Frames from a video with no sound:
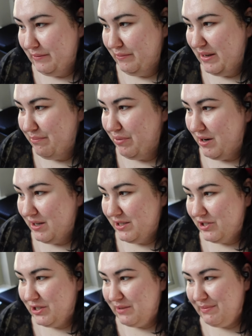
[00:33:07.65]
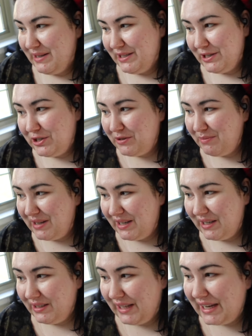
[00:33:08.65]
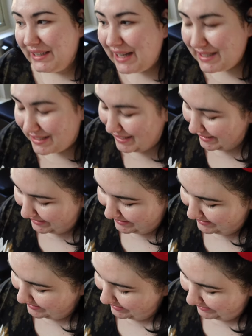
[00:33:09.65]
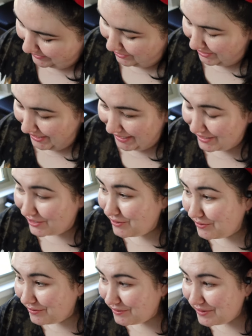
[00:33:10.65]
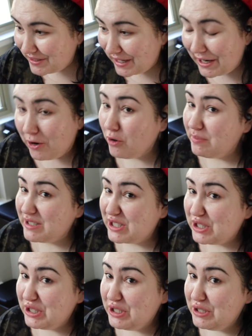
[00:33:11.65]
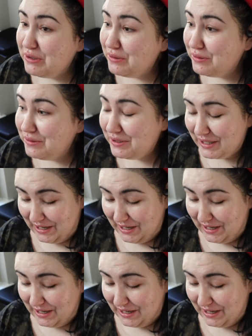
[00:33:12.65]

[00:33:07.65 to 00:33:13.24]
My boss just messaged me late last night saying she had news. I hope it's good news.